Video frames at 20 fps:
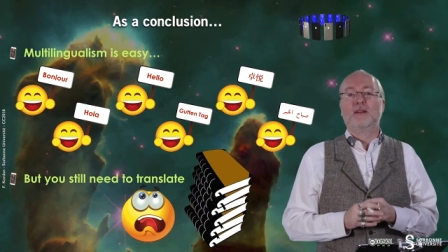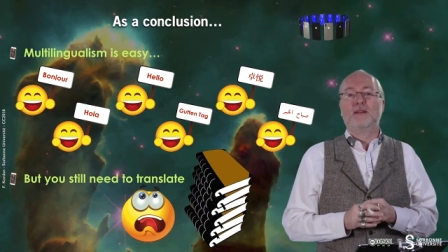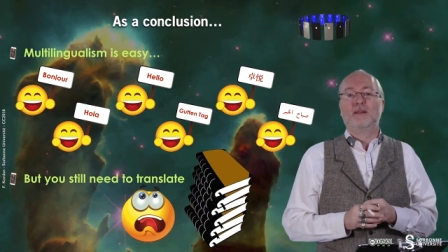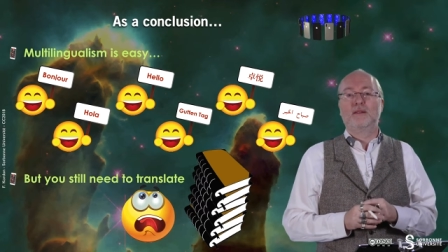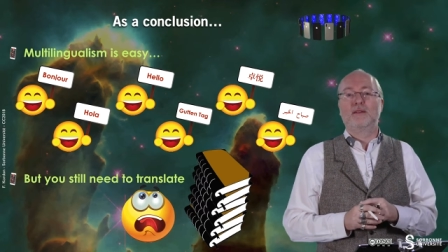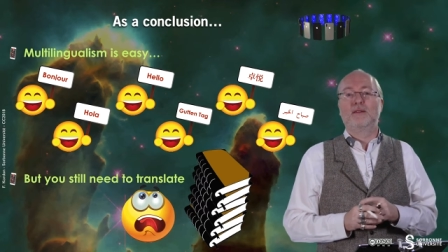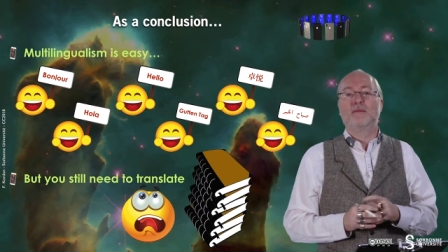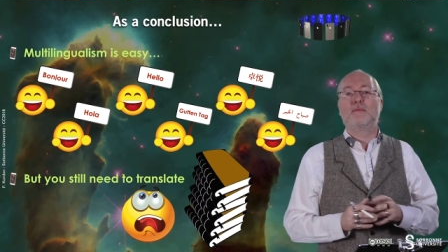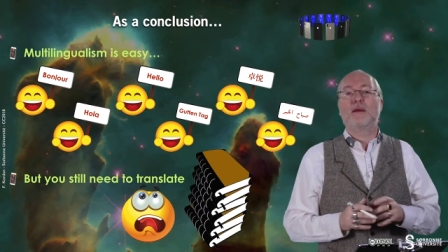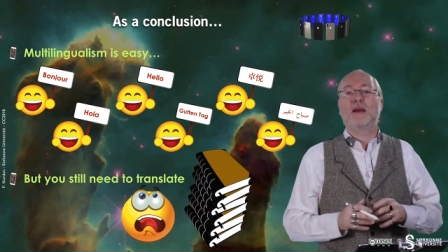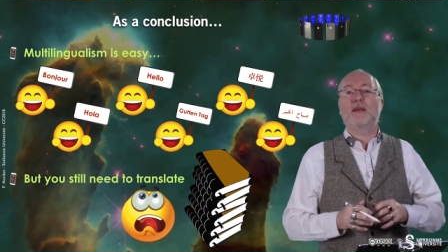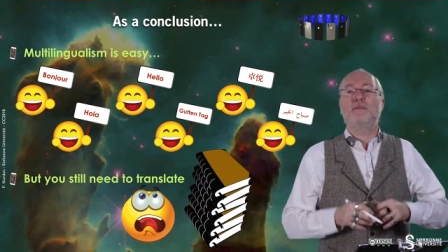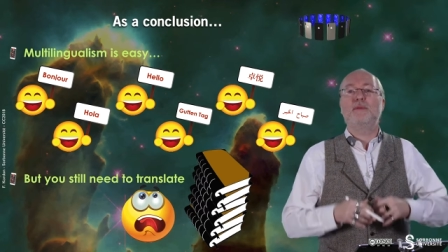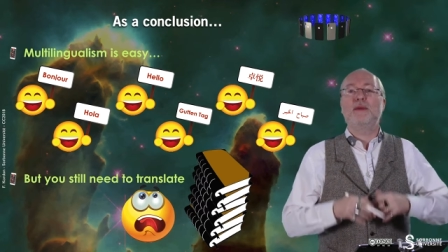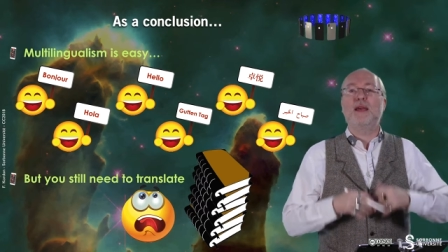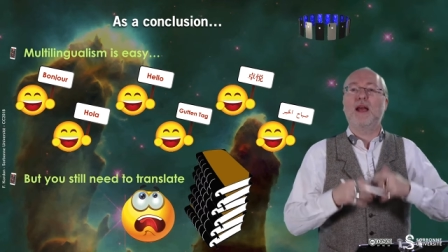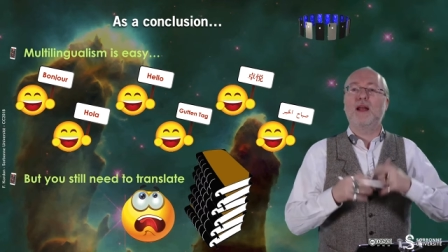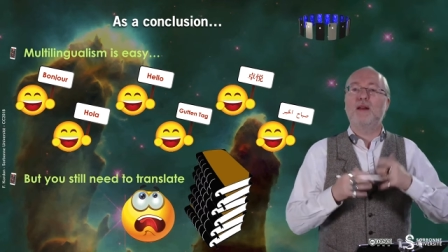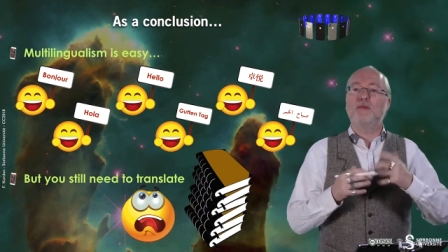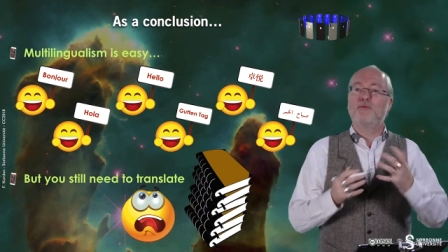uh, might
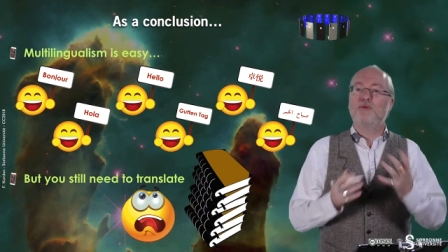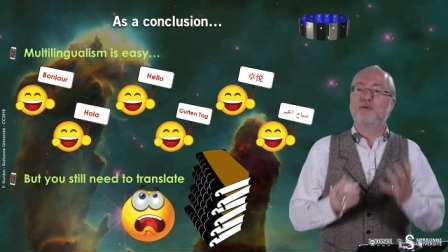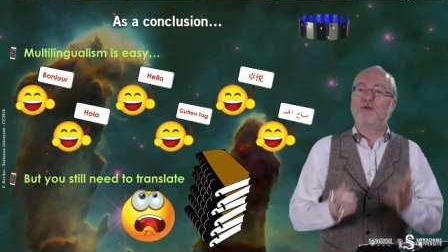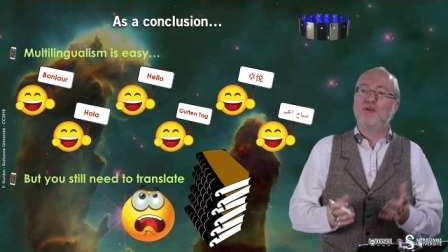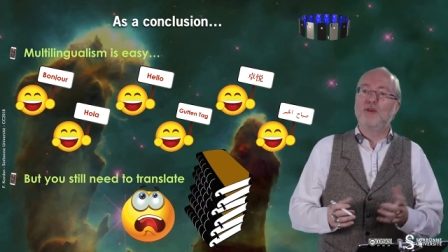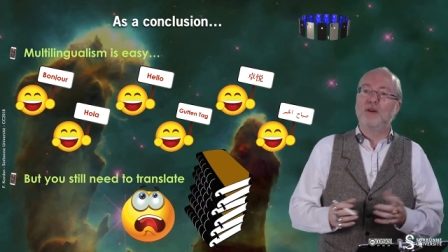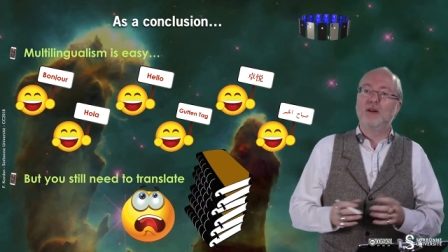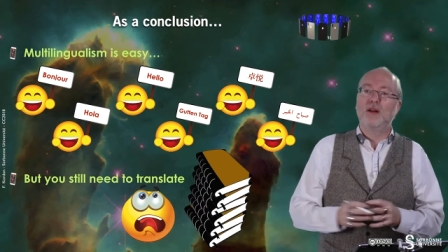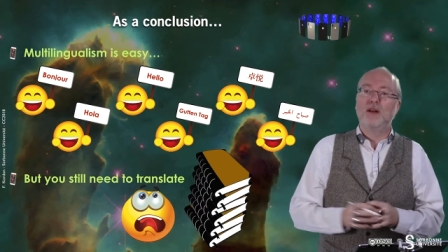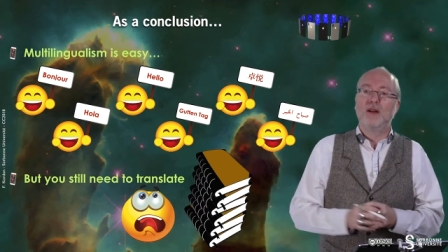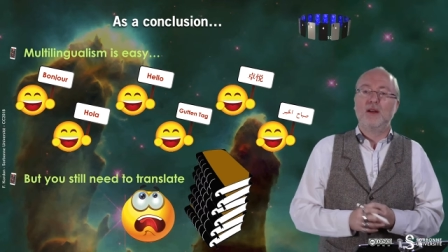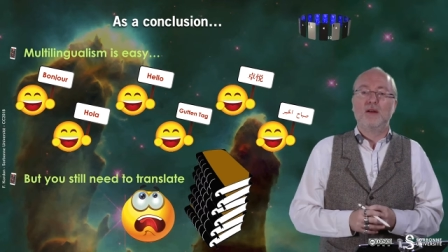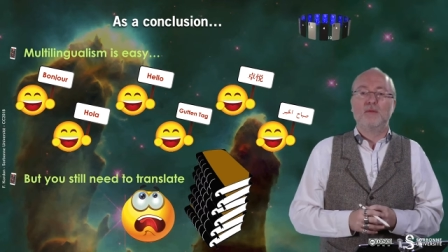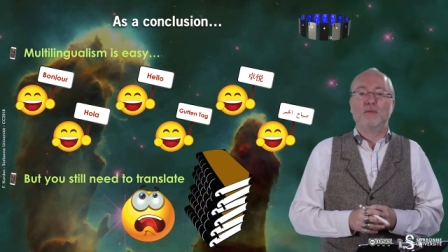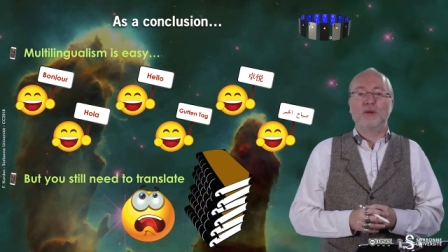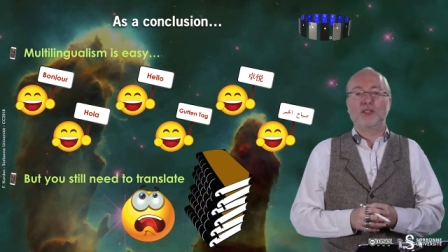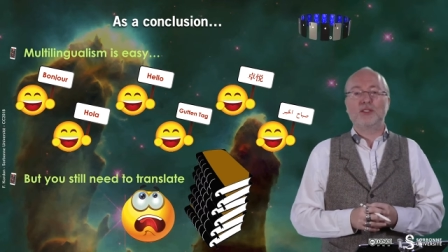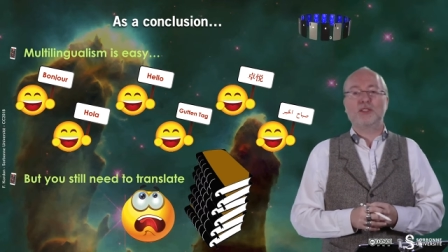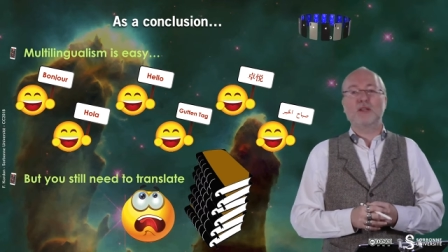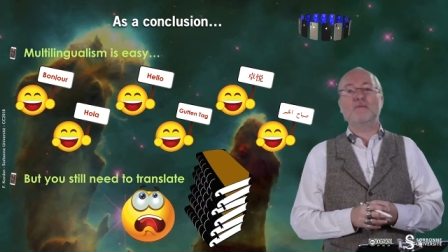be helpful,
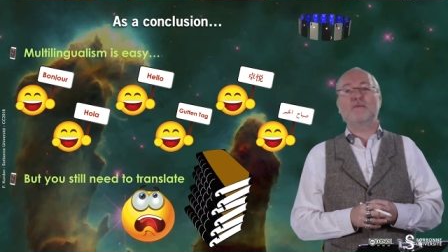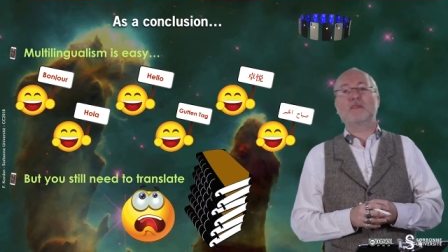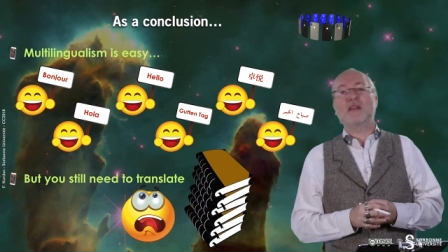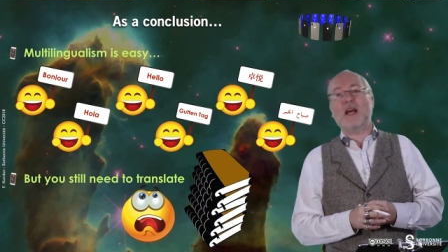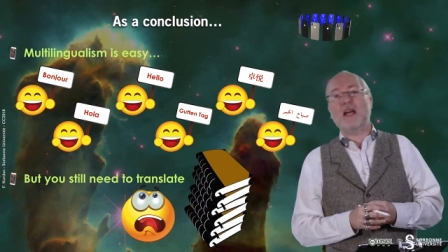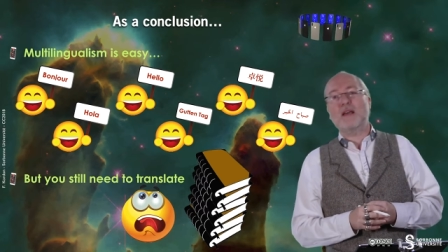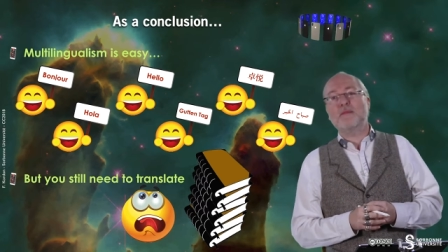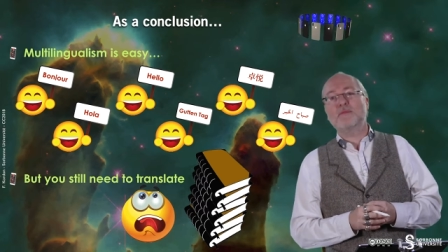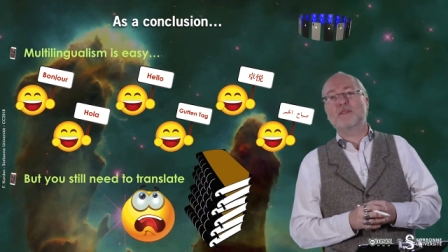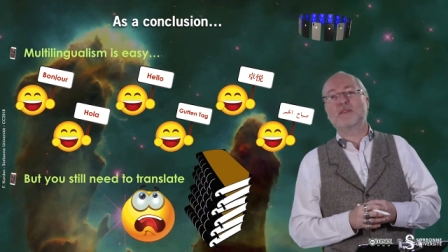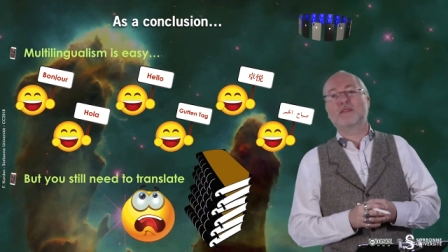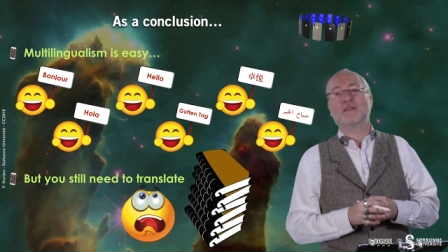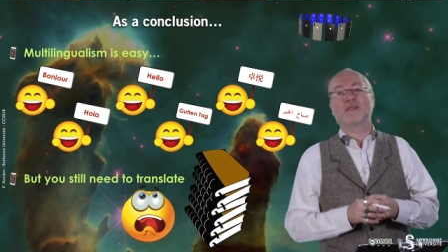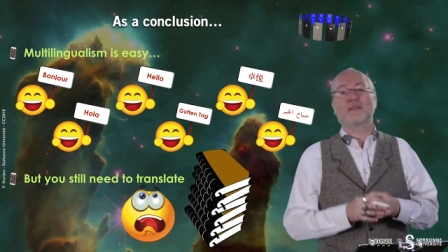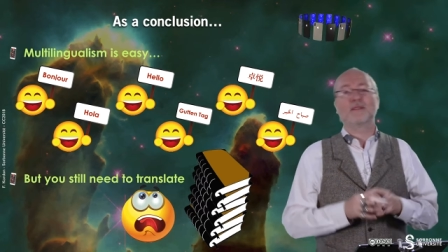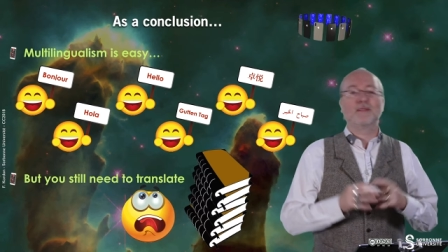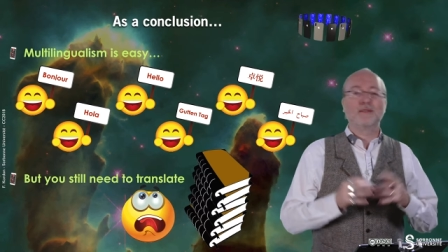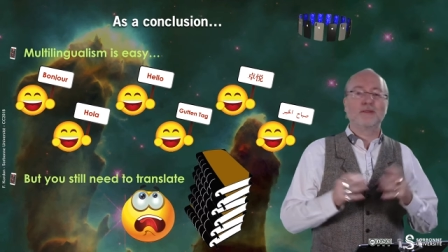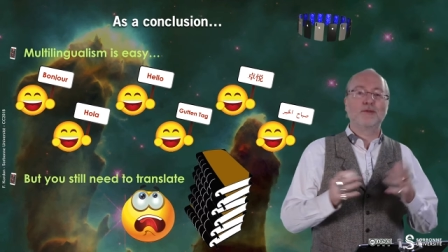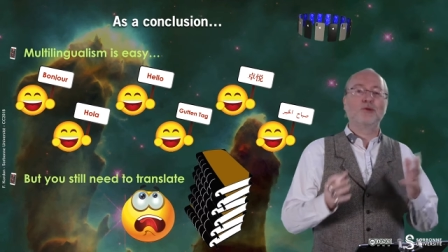but sometimes uh,